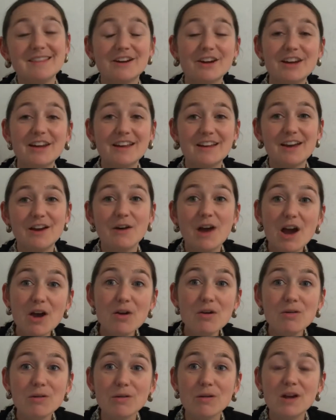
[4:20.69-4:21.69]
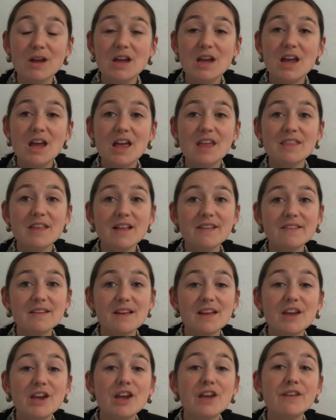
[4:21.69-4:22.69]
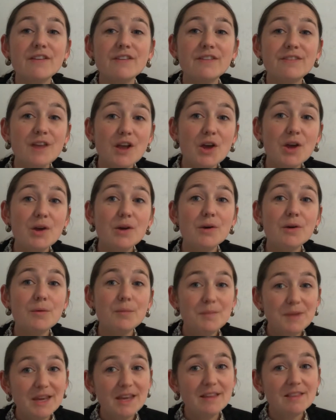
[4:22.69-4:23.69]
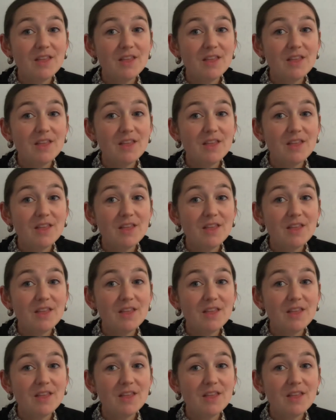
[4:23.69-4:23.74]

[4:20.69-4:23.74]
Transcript: They're going to go, oh, that's a so, mi,